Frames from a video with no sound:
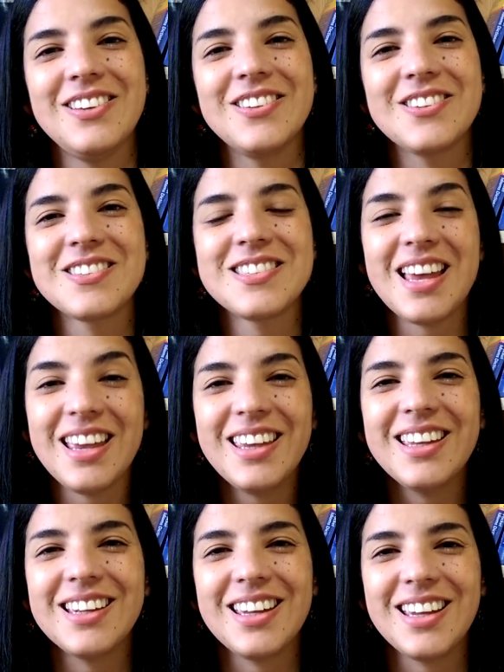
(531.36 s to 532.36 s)
you
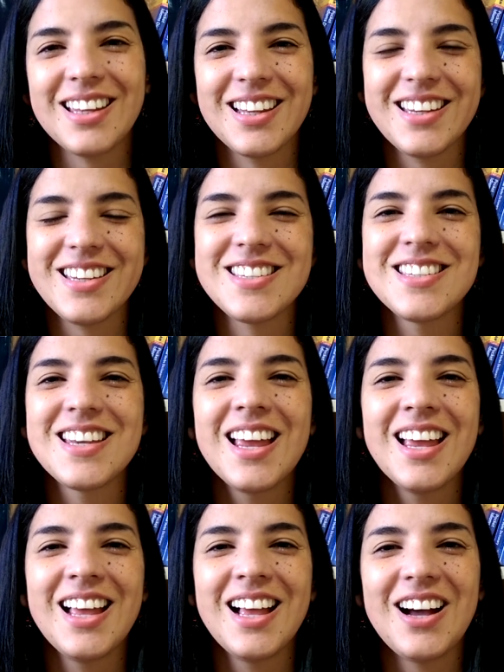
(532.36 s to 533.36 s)
say in English,
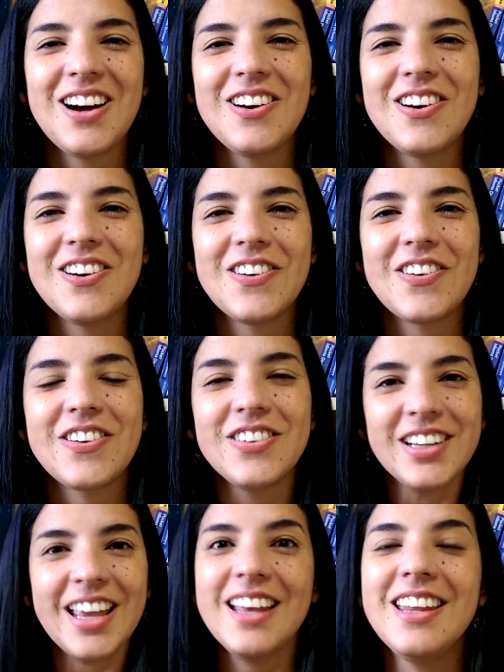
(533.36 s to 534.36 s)

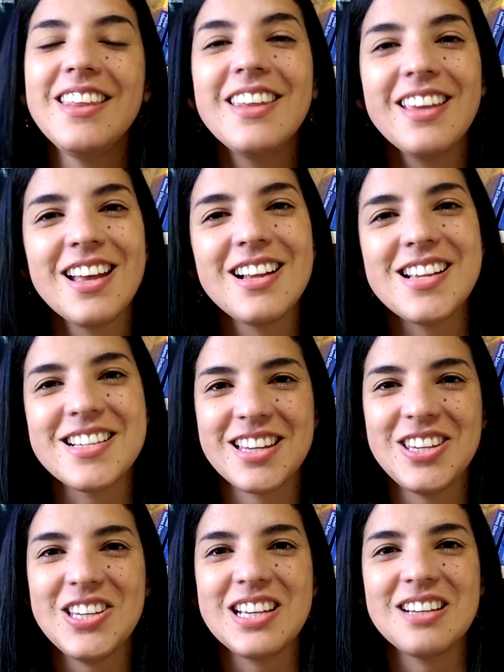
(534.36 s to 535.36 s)
or anything
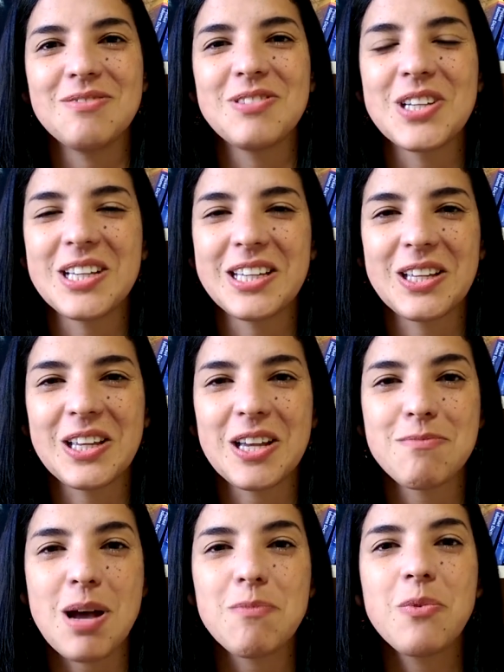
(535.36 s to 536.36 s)
else that you can
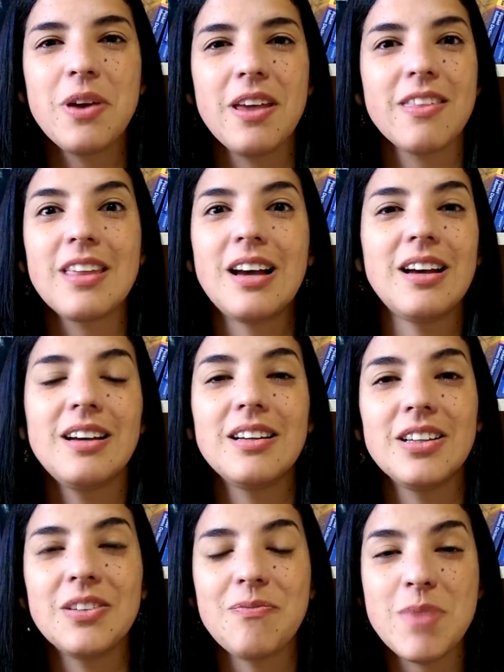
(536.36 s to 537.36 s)
come up with,
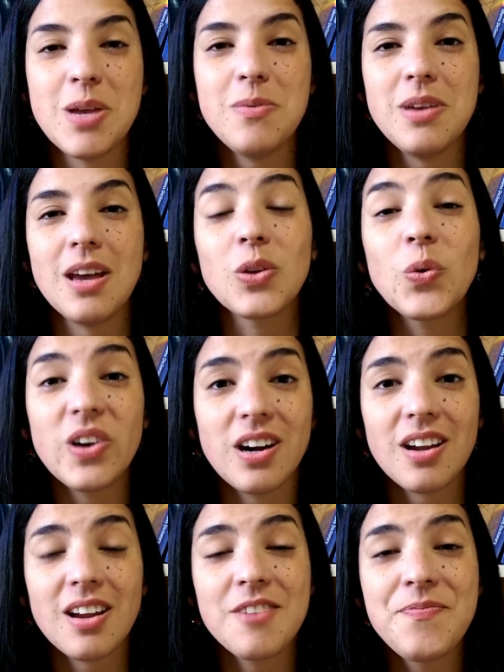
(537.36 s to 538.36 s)
uh, maybe at
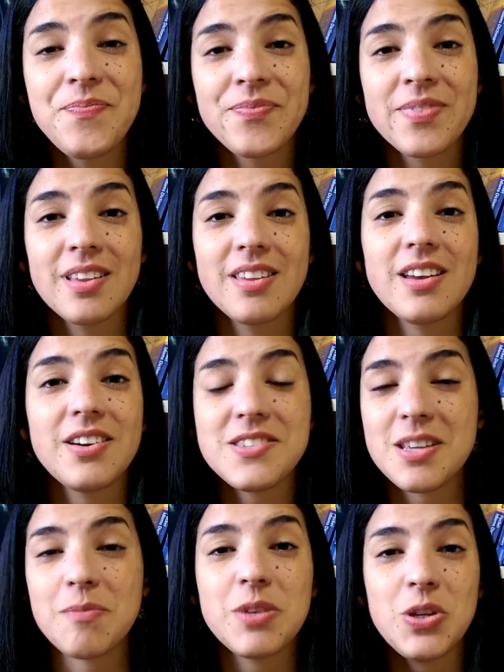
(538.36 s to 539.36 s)
work
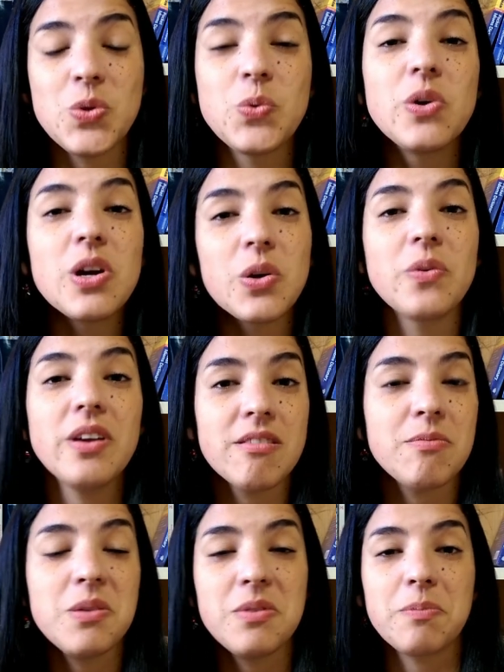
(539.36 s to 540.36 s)
there's something you work
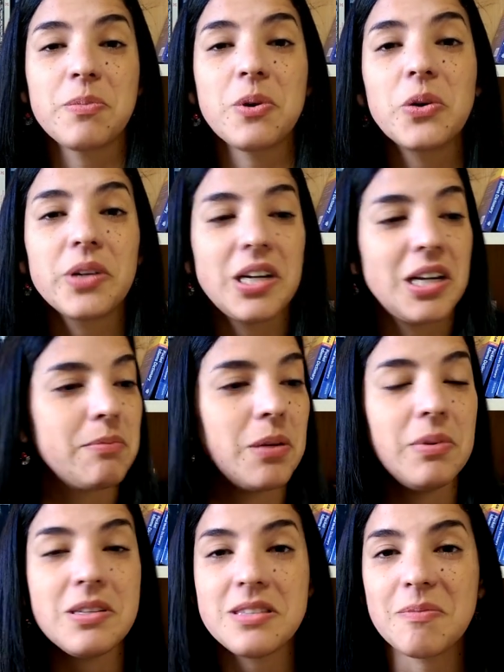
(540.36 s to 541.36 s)
with, maybe a
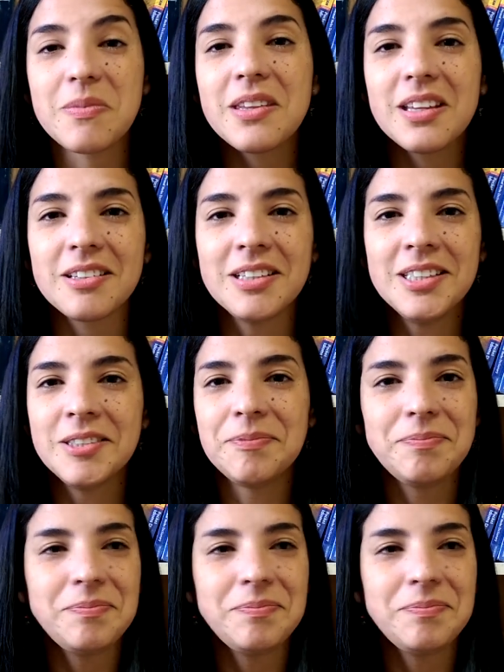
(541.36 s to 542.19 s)
program, maybe something,